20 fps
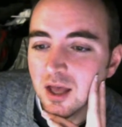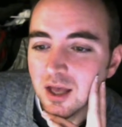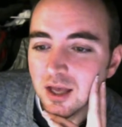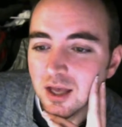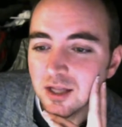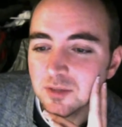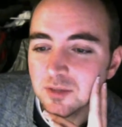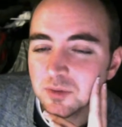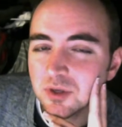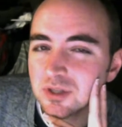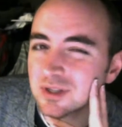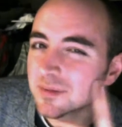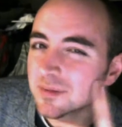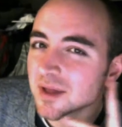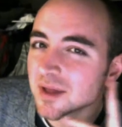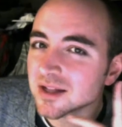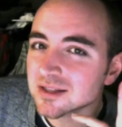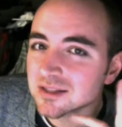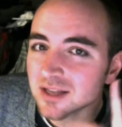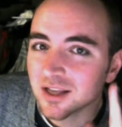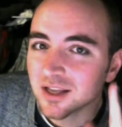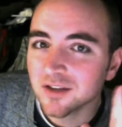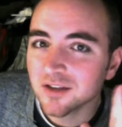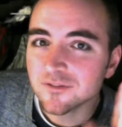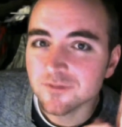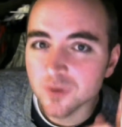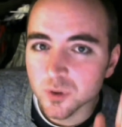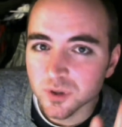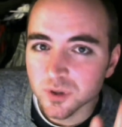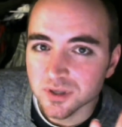It's because I'm not staying
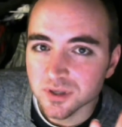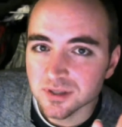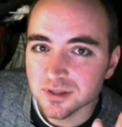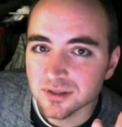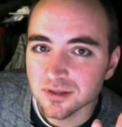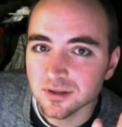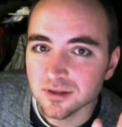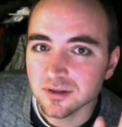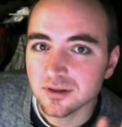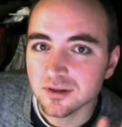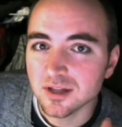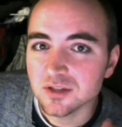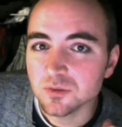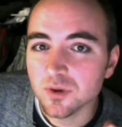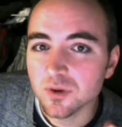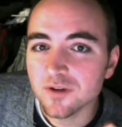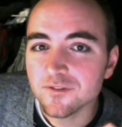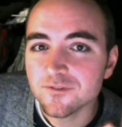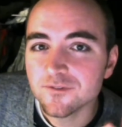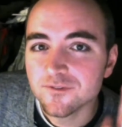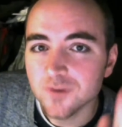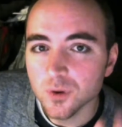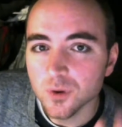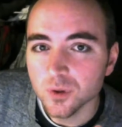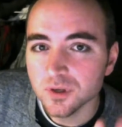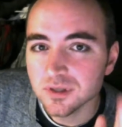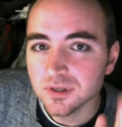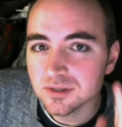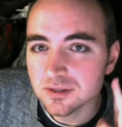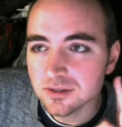focused. That's why
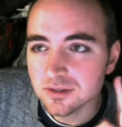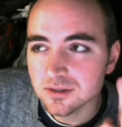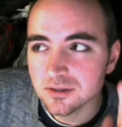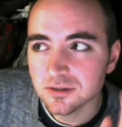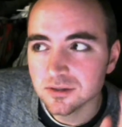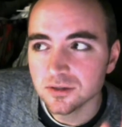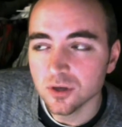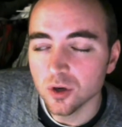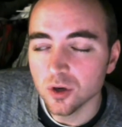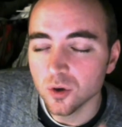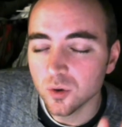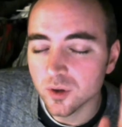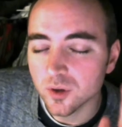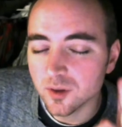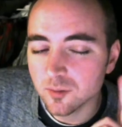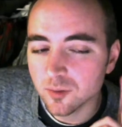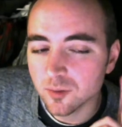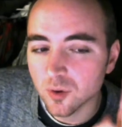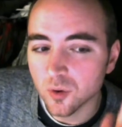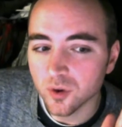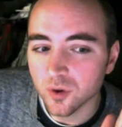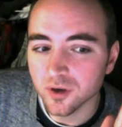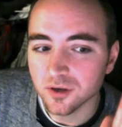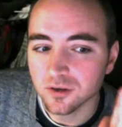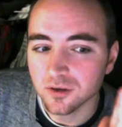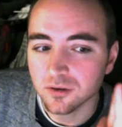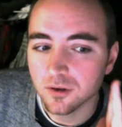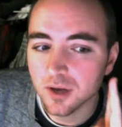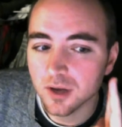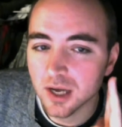focus is so important.
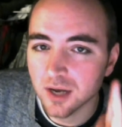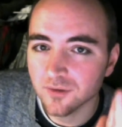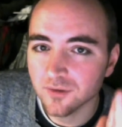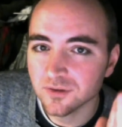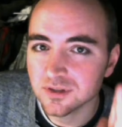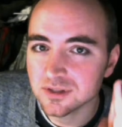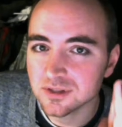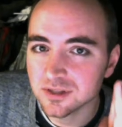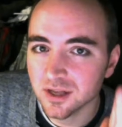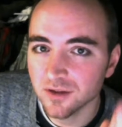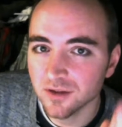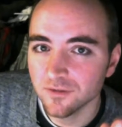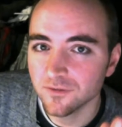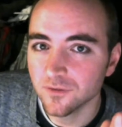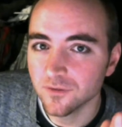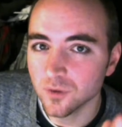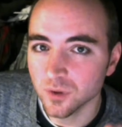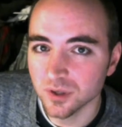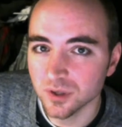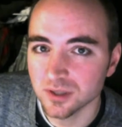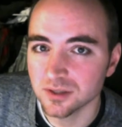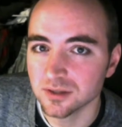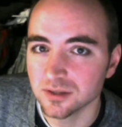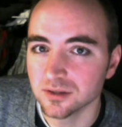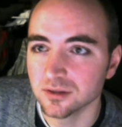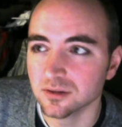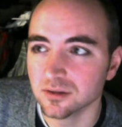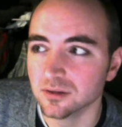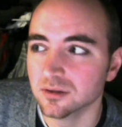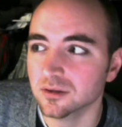You have to stay
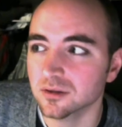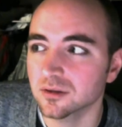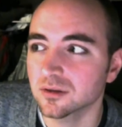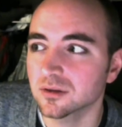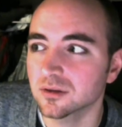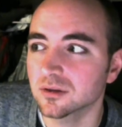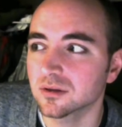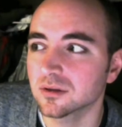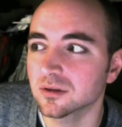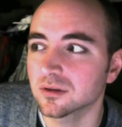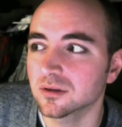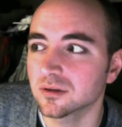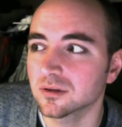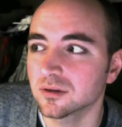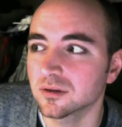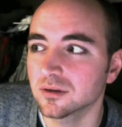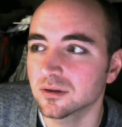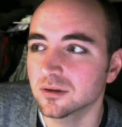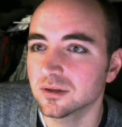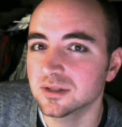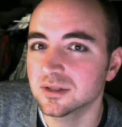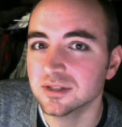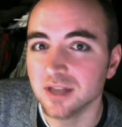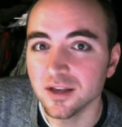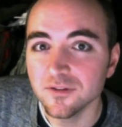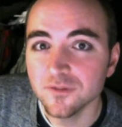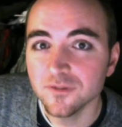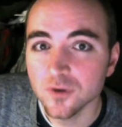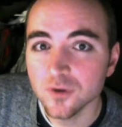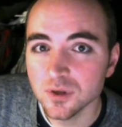focused. Stay
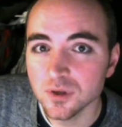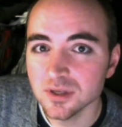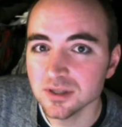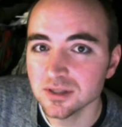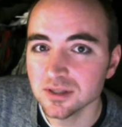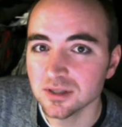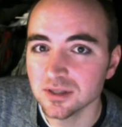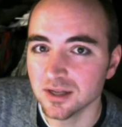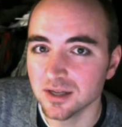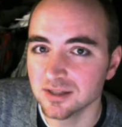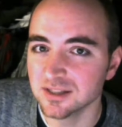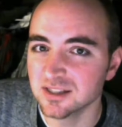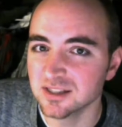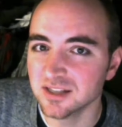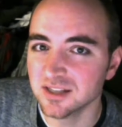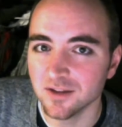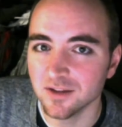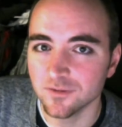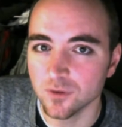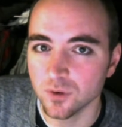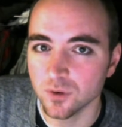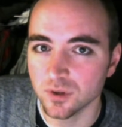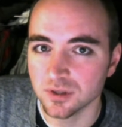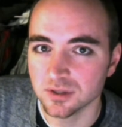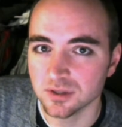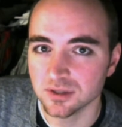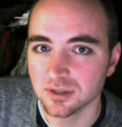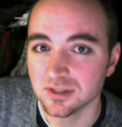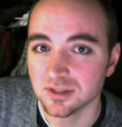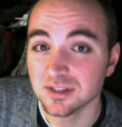focused and stay
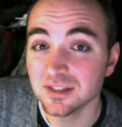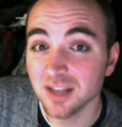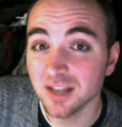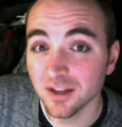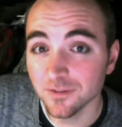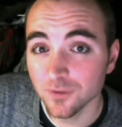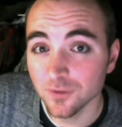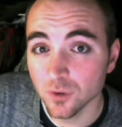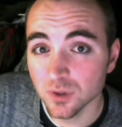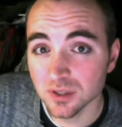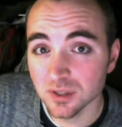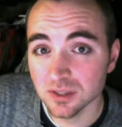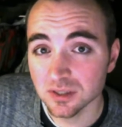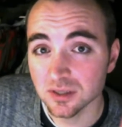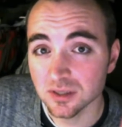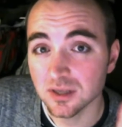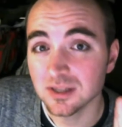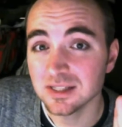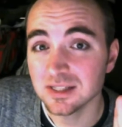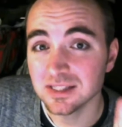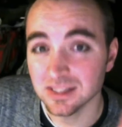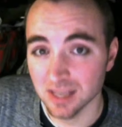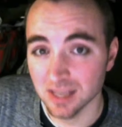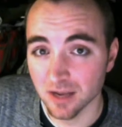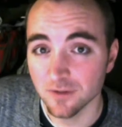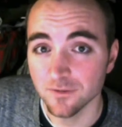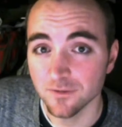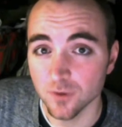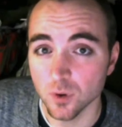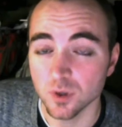focused. Stay focused, stay
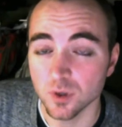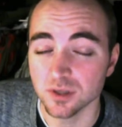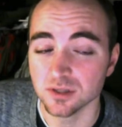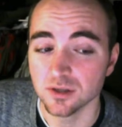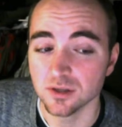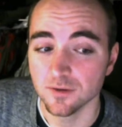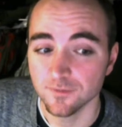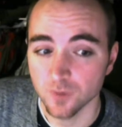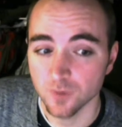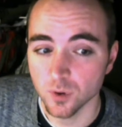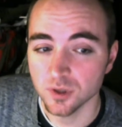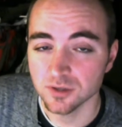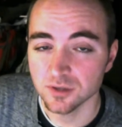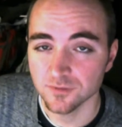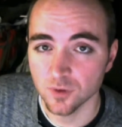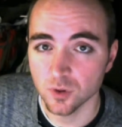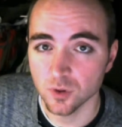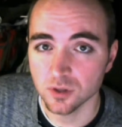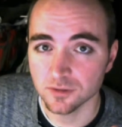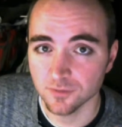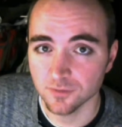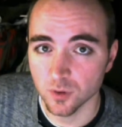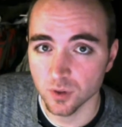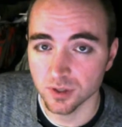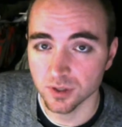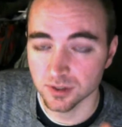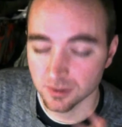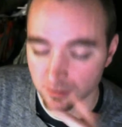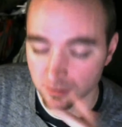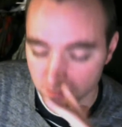focused. Focus, focus,
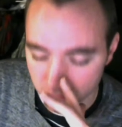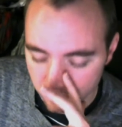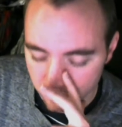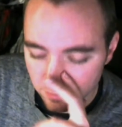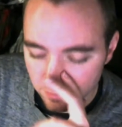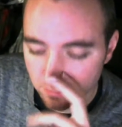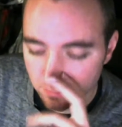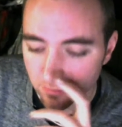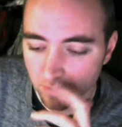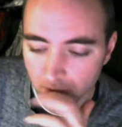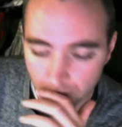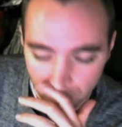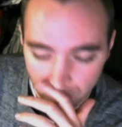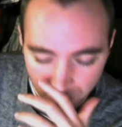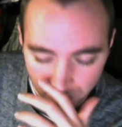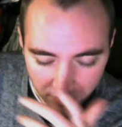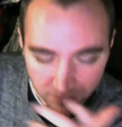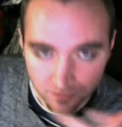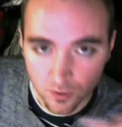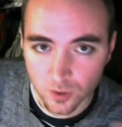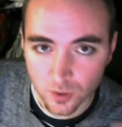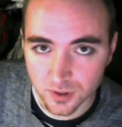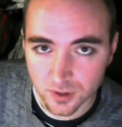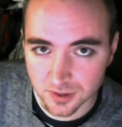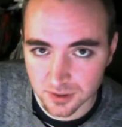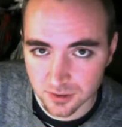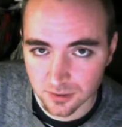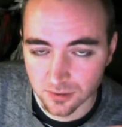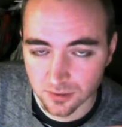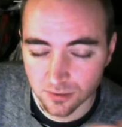focus. Focus,
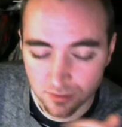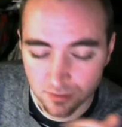focus.